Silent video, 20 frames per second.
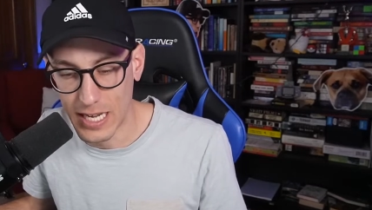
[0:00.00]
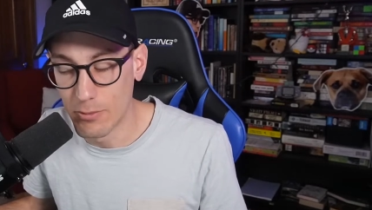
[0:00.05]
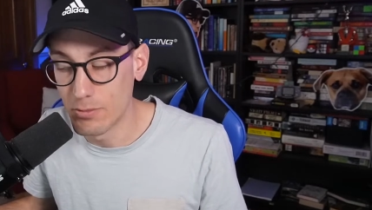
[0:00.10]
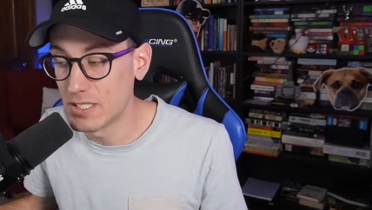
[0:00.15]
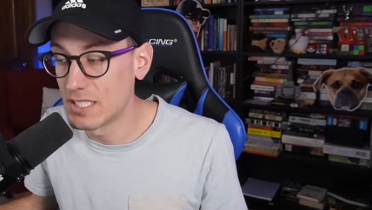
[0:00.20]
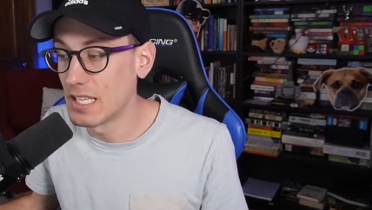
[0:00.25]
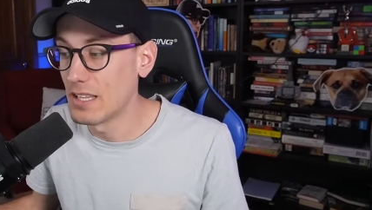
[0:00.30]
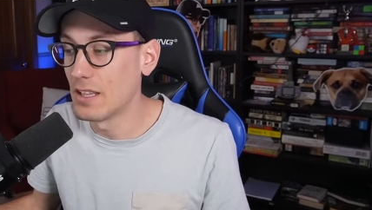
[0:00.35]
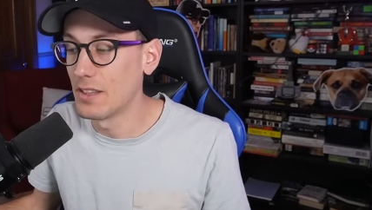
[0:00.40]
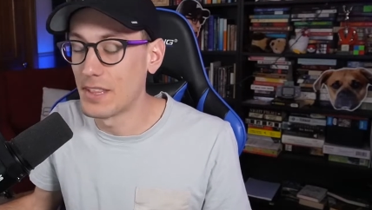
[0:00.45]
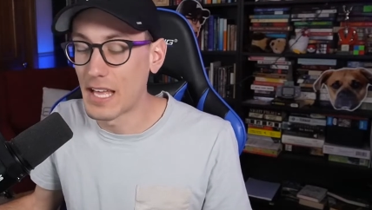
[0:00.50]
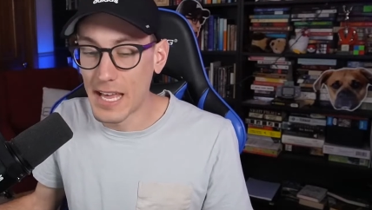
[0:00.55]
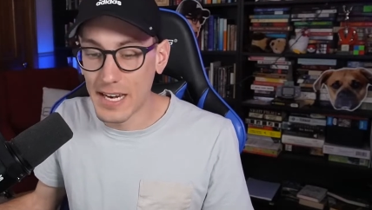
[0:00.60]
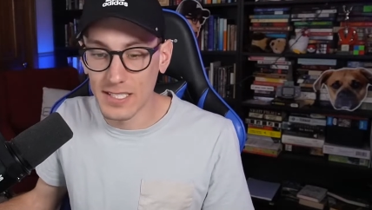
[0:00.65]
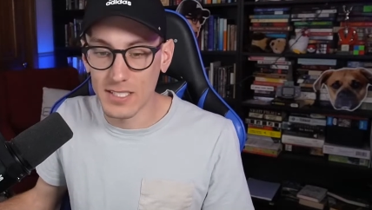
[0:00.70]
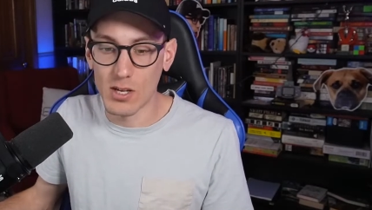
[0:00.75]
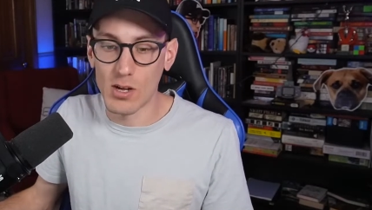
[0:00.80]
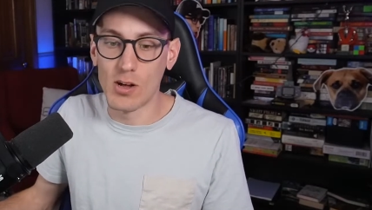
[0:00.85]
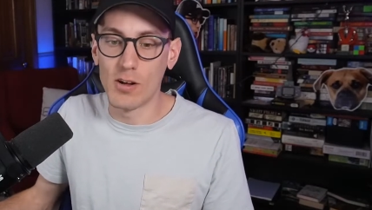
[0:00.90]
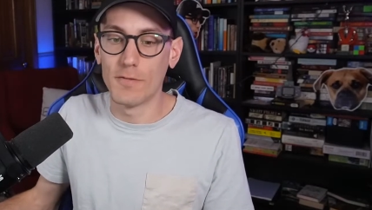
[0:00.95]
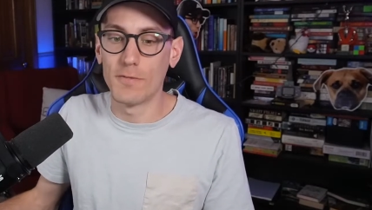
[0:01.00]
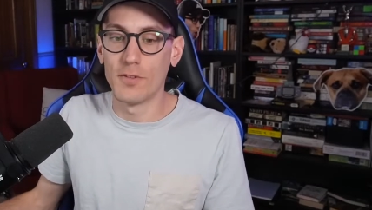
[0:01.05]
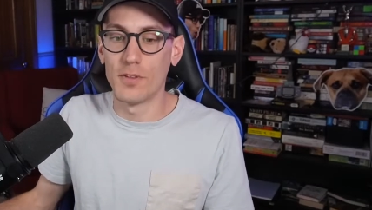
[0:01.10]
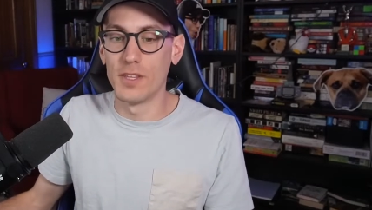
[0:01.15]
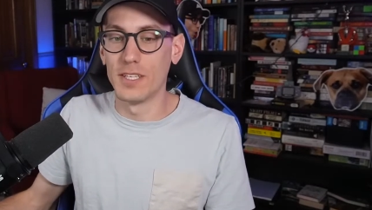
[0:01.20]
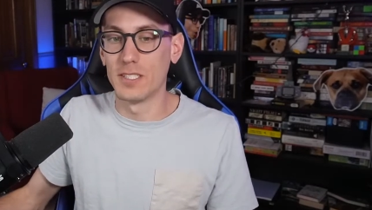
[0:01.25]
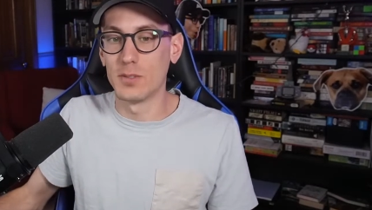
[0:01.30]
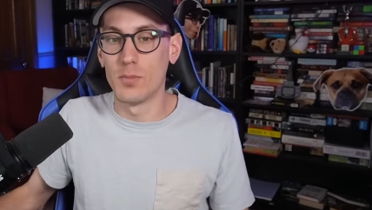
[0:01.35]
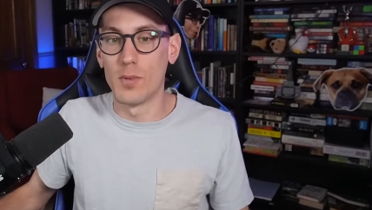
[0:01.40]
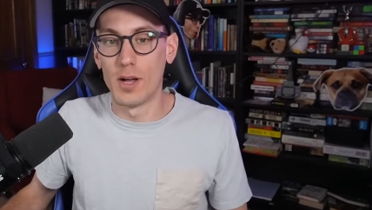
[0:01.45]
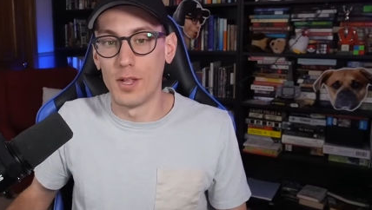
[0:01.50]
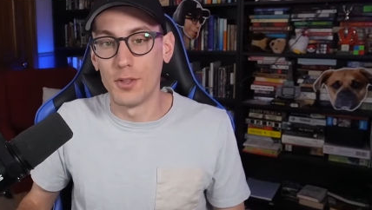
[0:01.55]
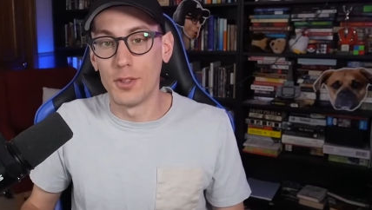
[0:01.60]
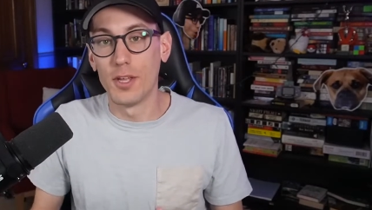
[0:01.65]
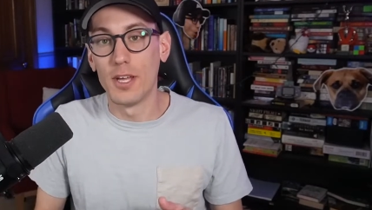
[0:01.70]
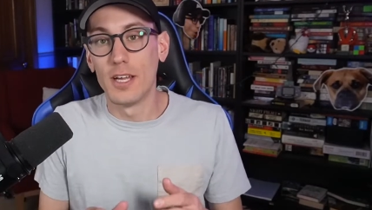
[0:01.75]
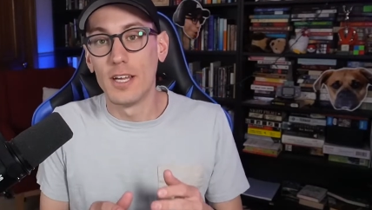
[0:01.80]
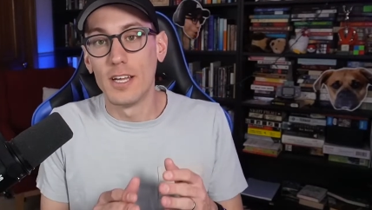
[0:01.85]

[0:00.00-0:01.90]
I would say that that is all for this month